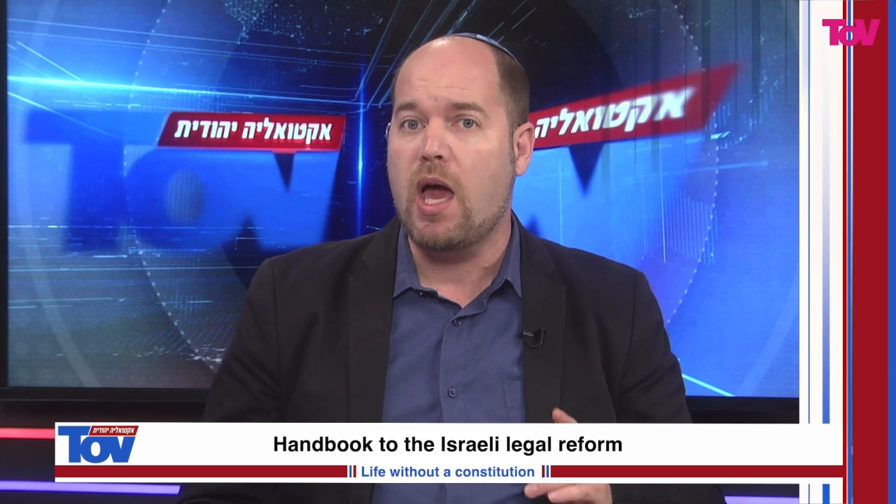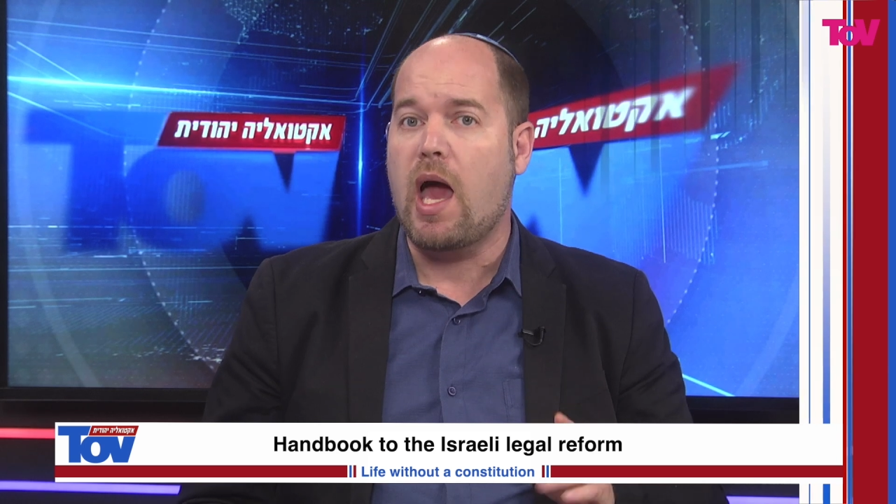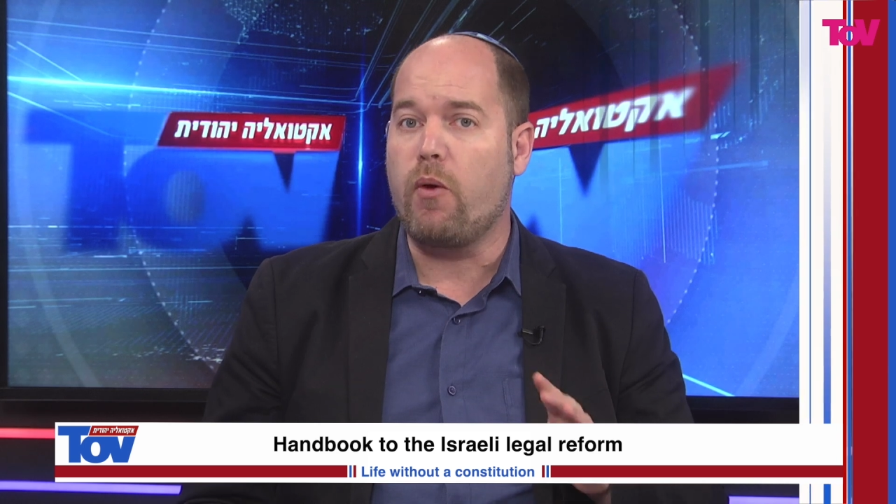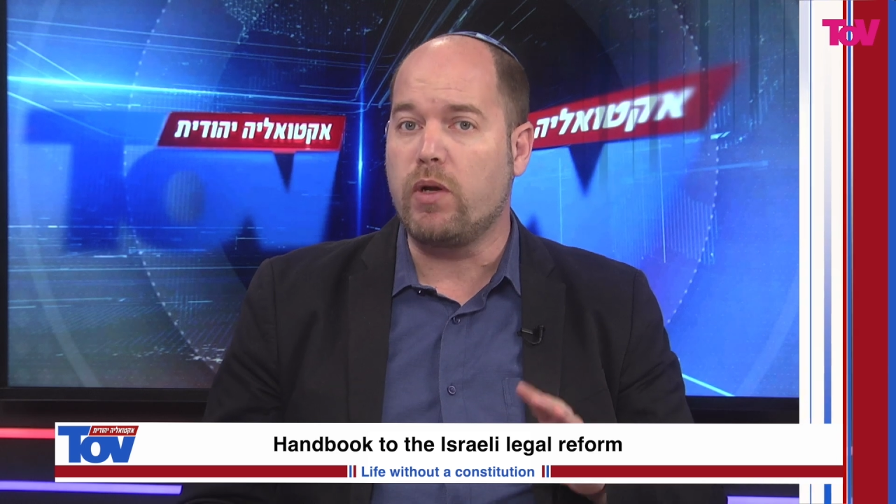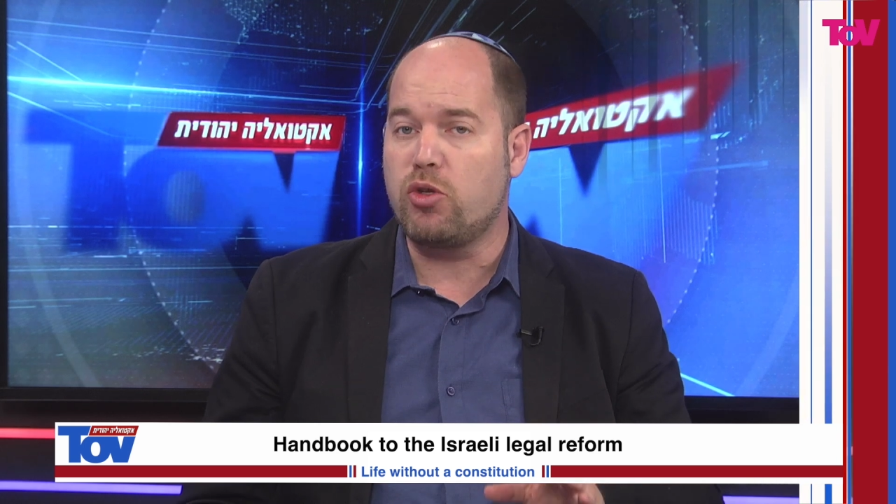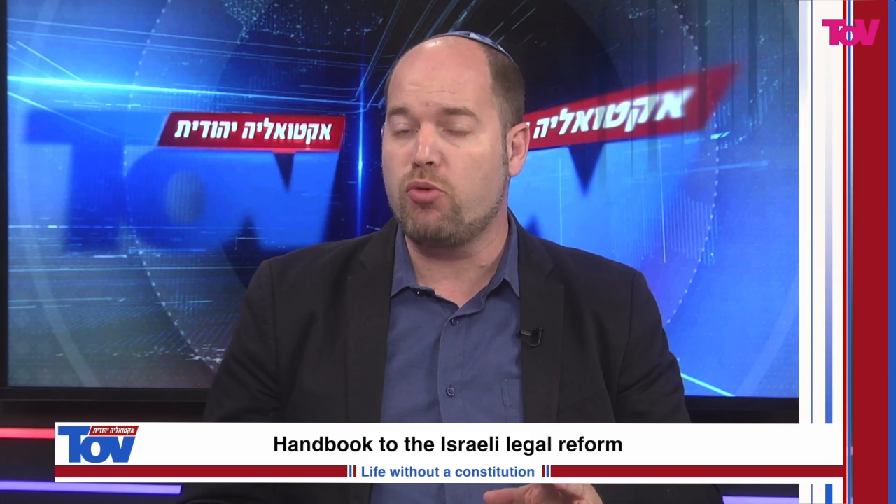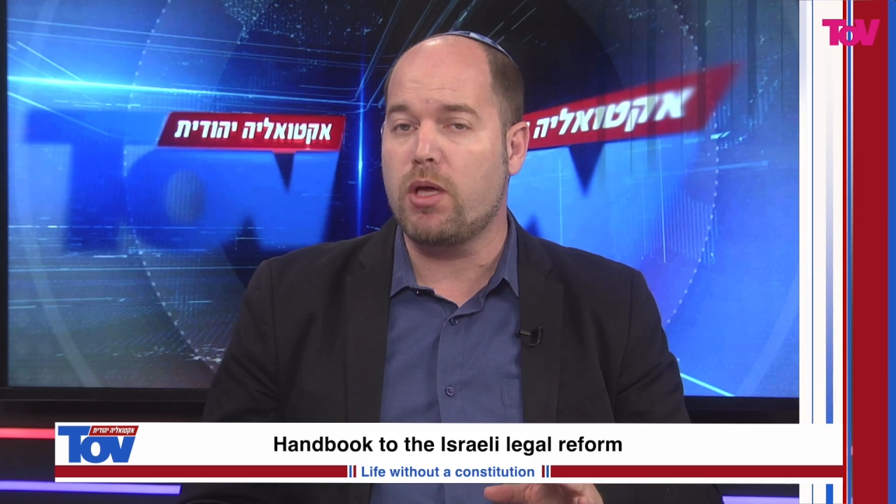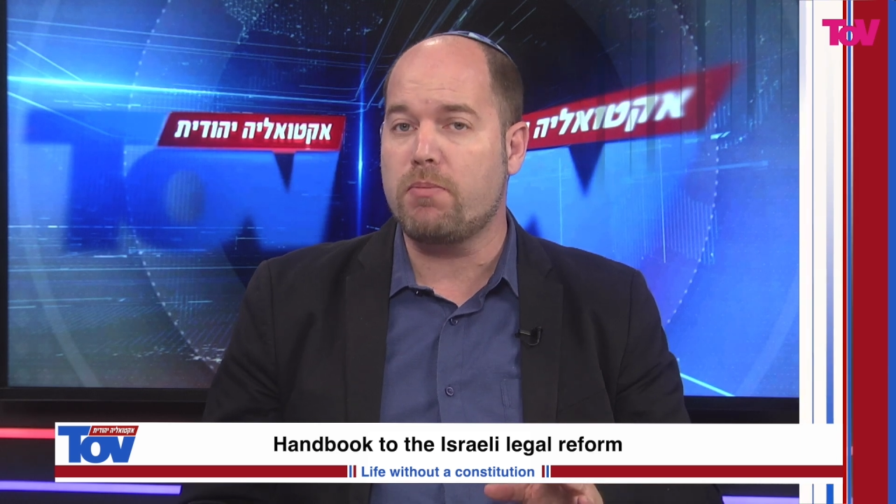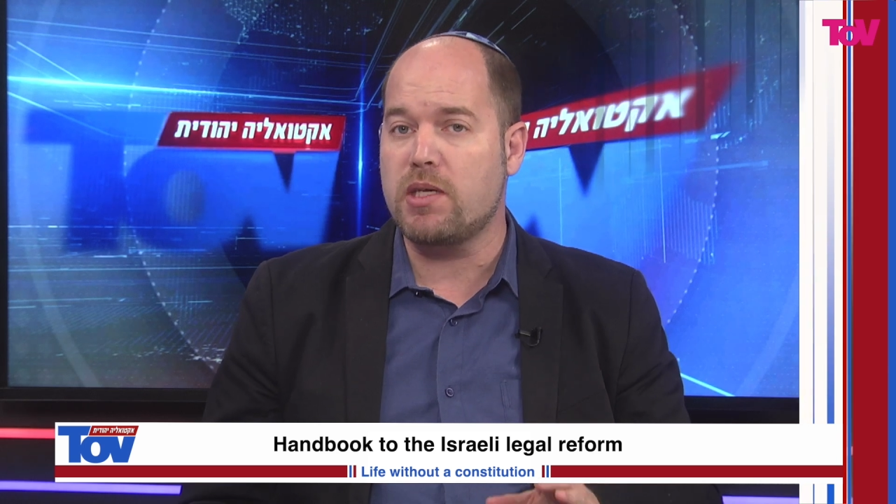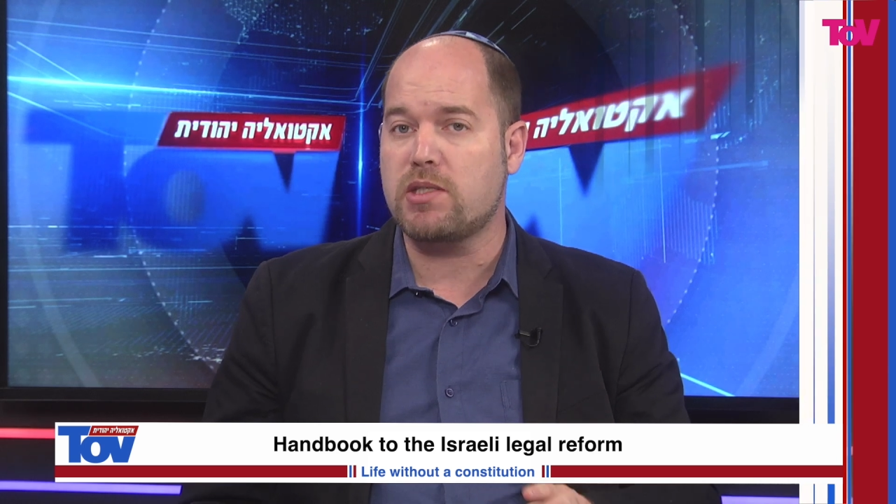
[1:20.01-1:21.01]
I will do my
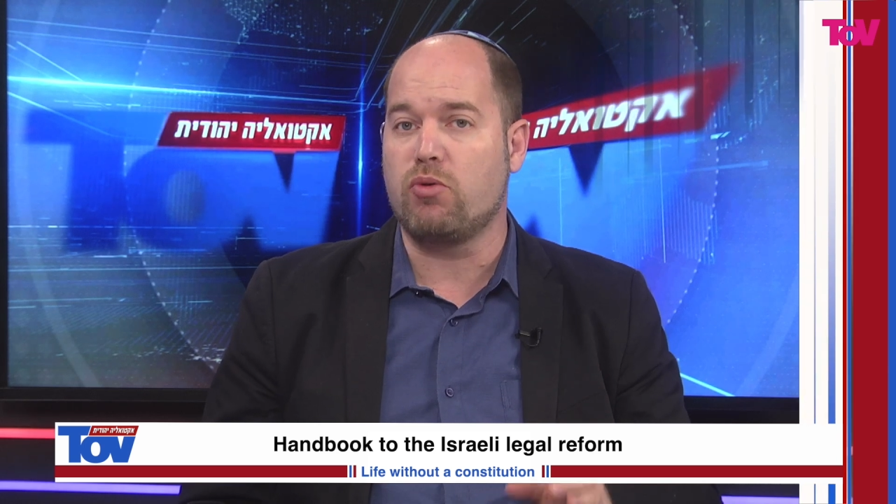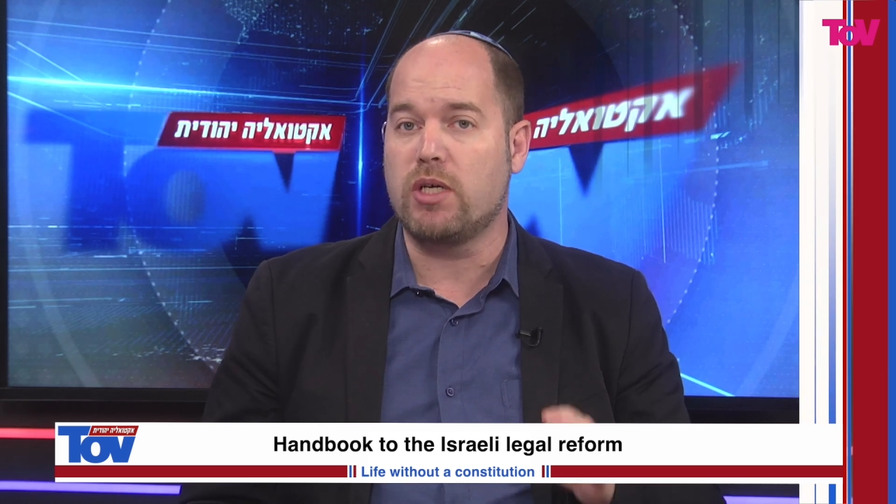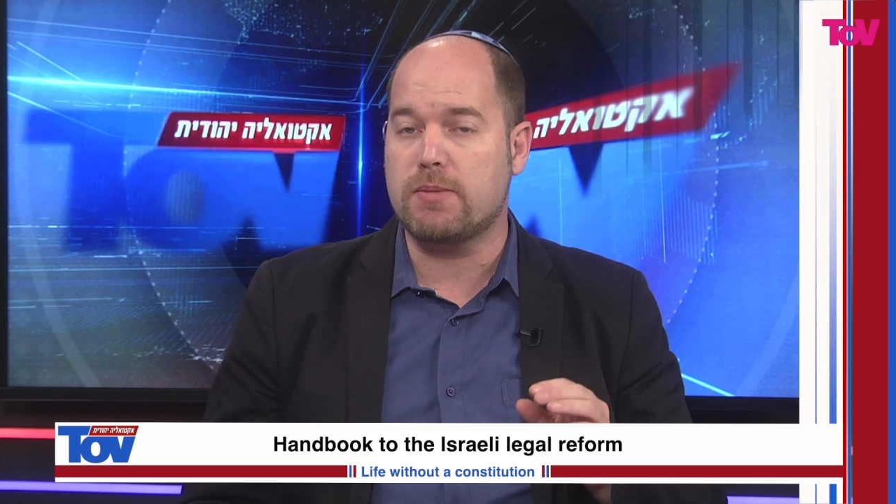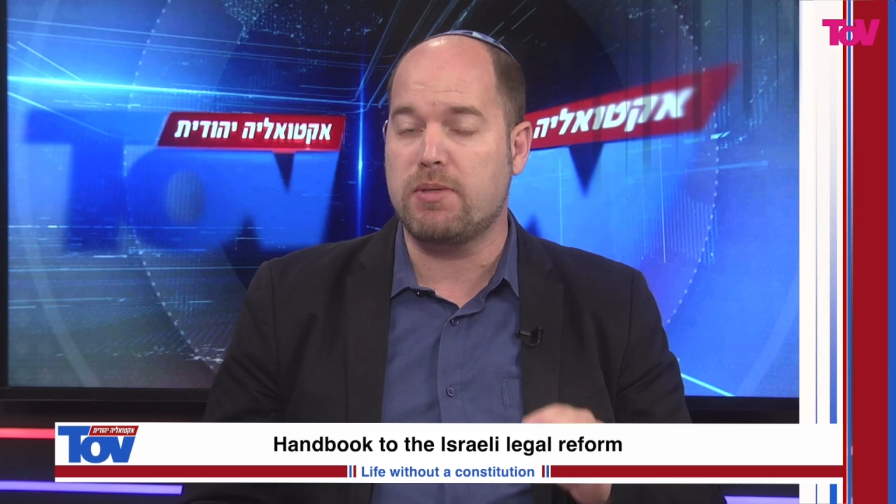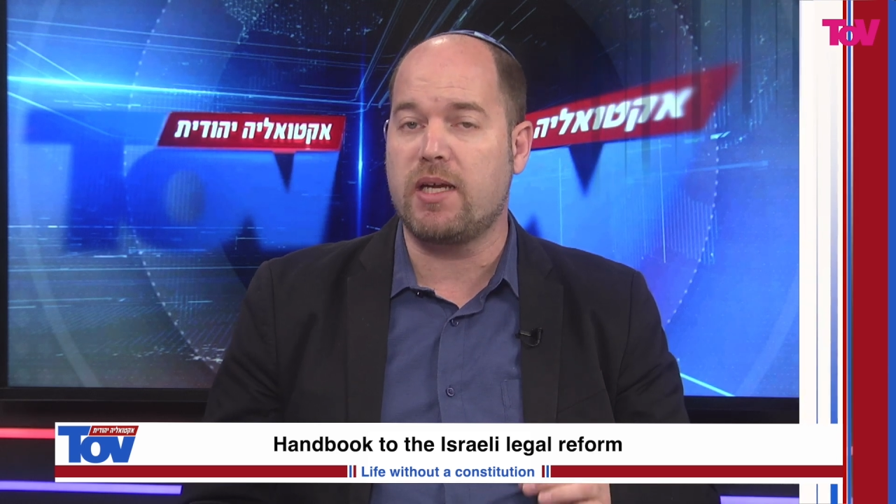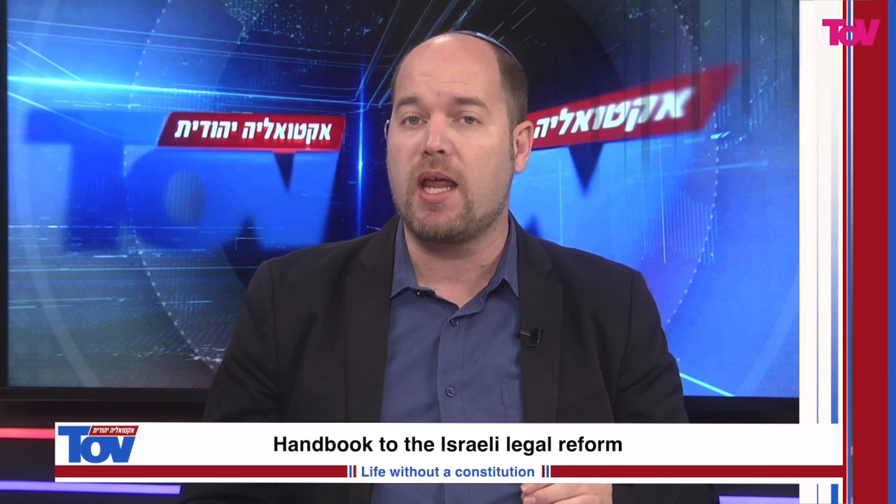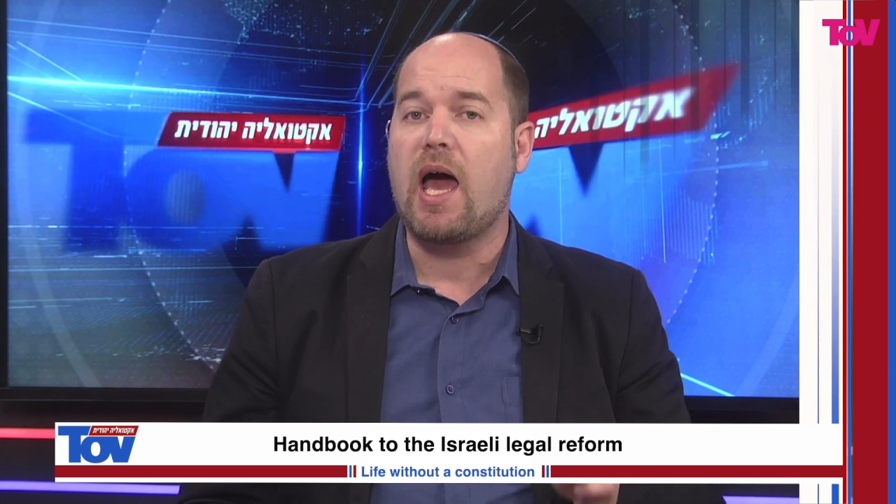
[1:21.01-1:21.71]
best to explain